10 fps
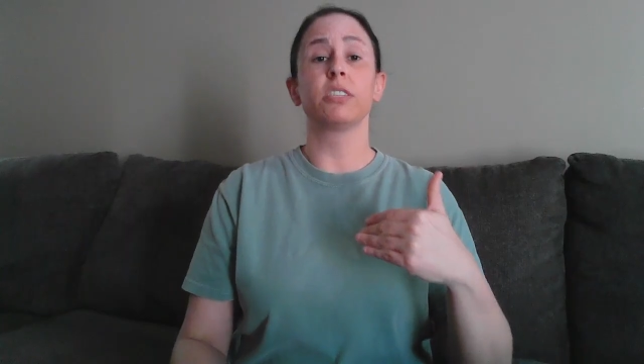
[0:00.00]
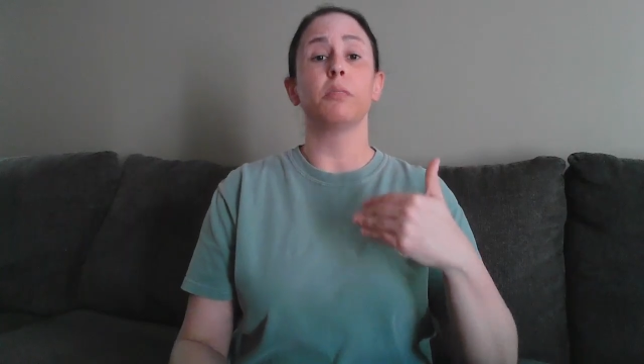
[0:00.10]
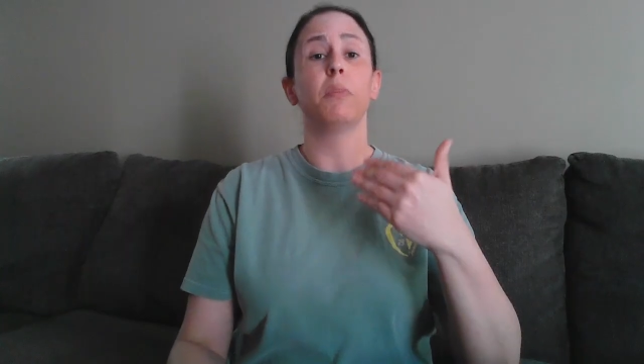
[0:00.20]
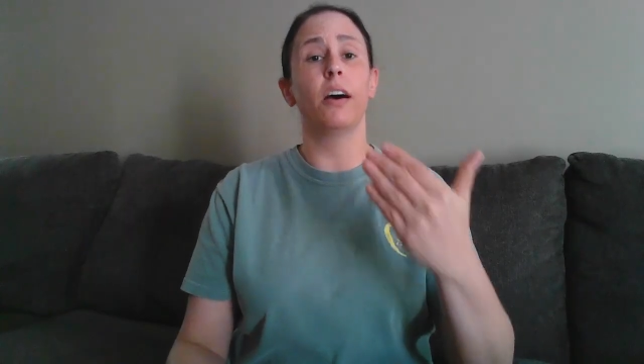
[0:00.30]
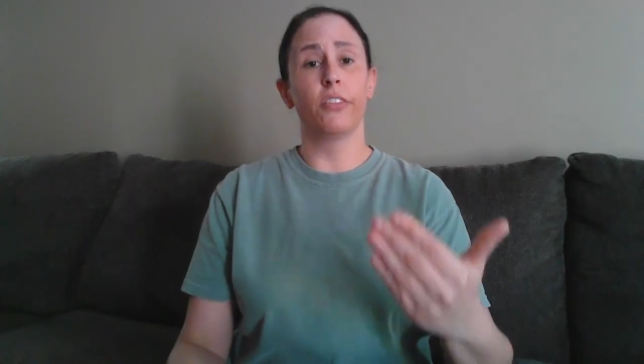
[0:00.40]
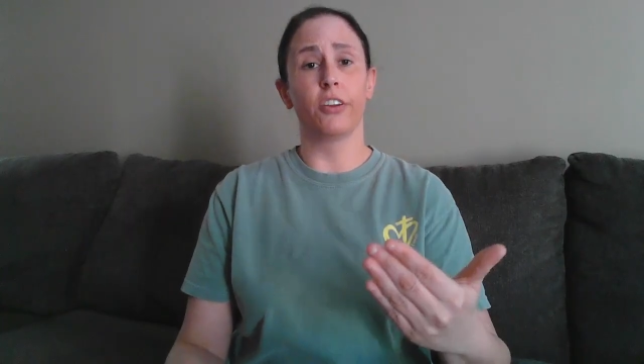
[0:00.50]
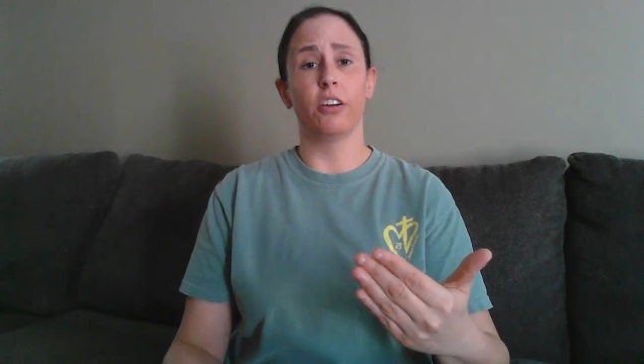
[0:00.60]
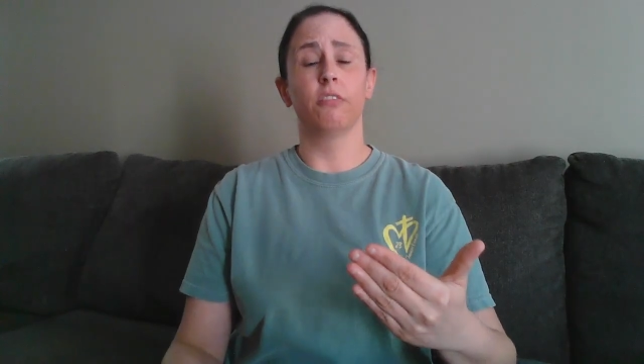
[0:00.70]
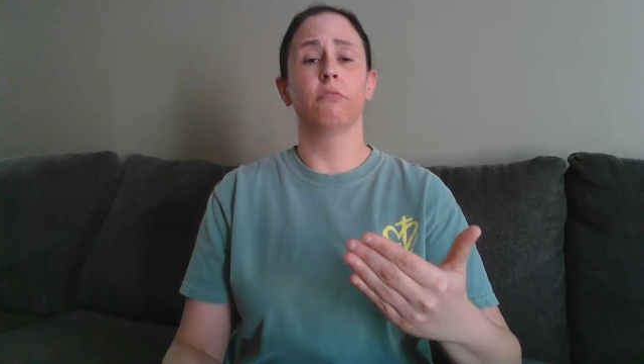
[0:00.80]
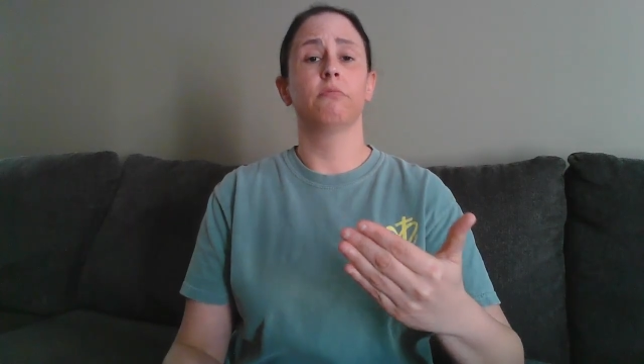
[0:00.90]
some
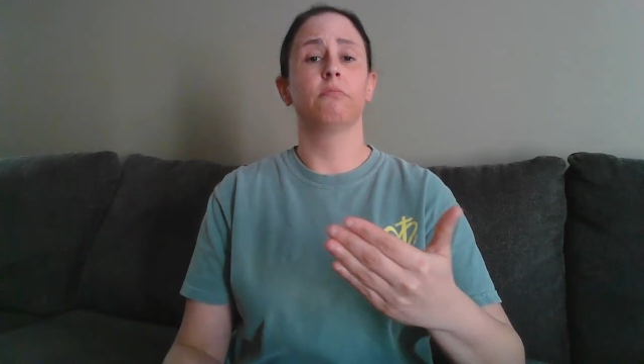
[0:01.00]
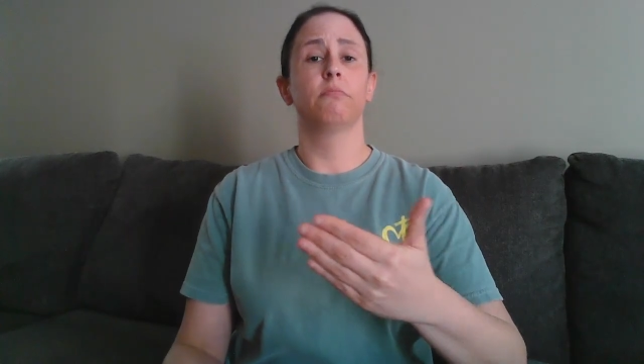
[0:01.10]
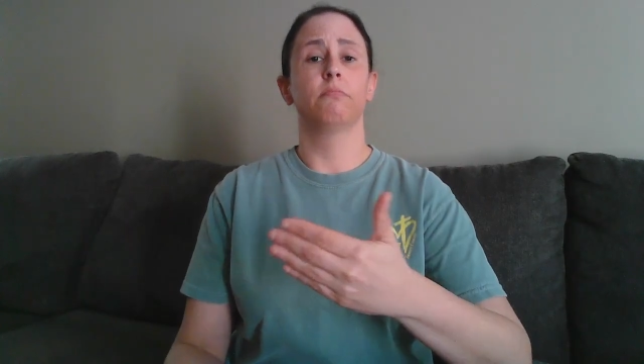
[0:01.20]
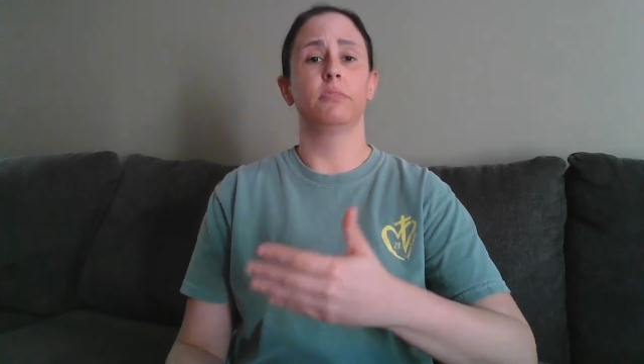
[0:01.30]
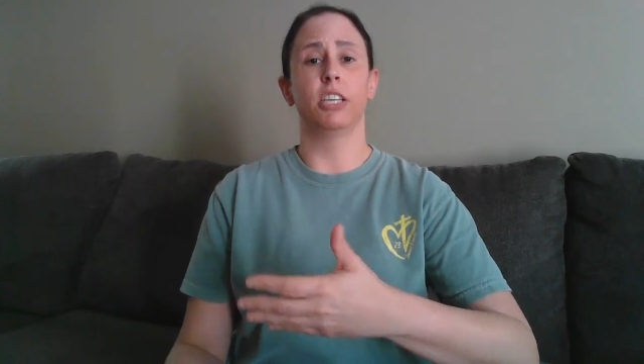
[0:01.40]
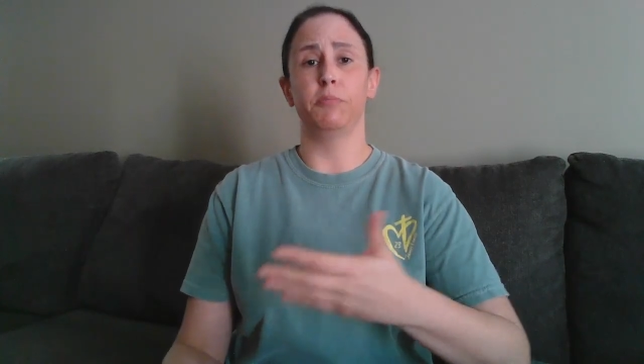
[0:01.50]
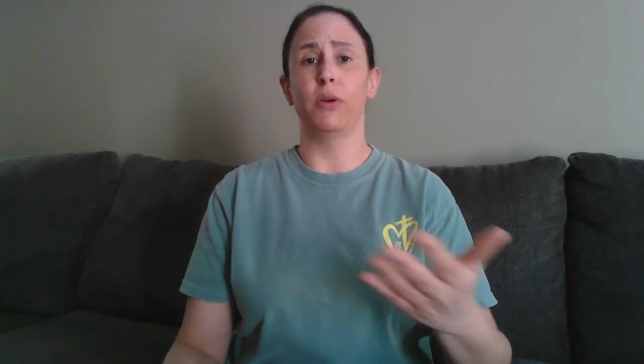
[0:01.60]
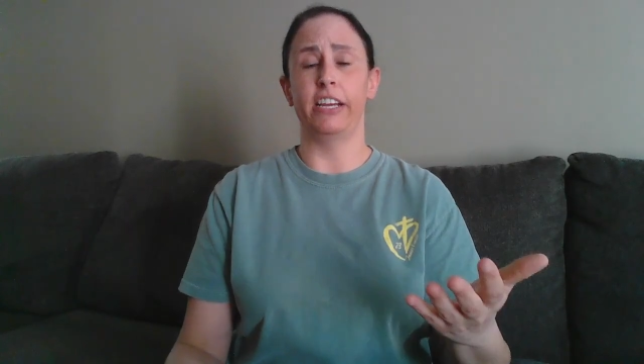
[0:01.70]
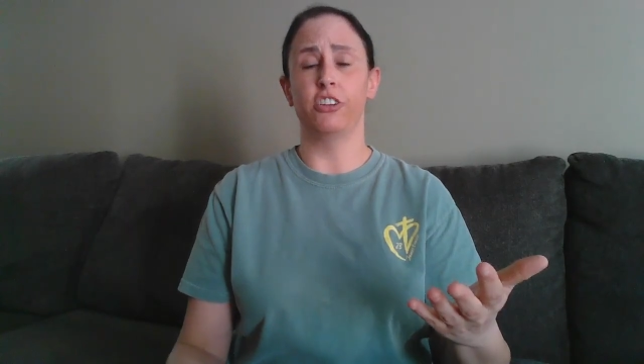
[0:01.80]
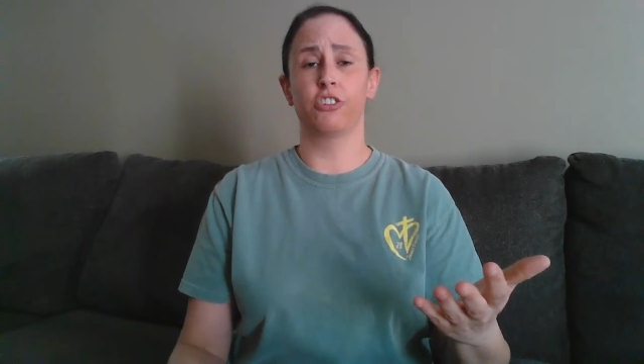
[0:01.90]
other
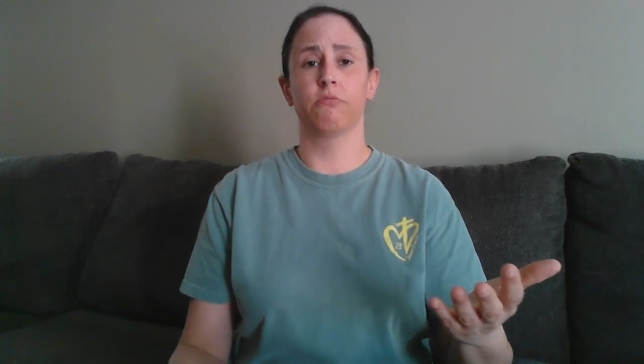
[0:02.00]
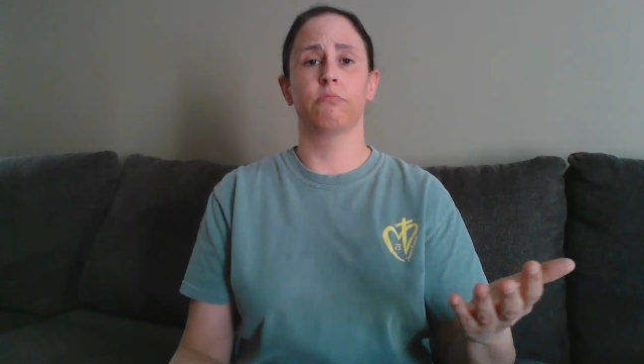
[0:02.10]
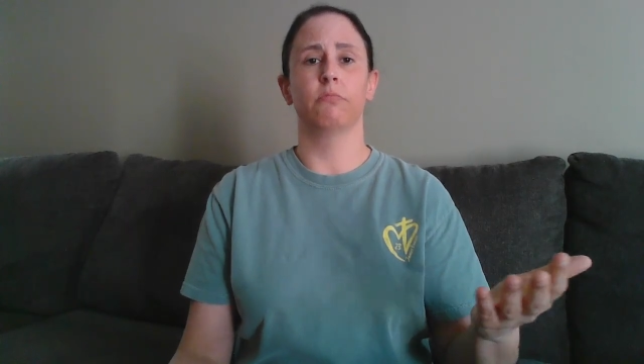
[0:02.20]
WH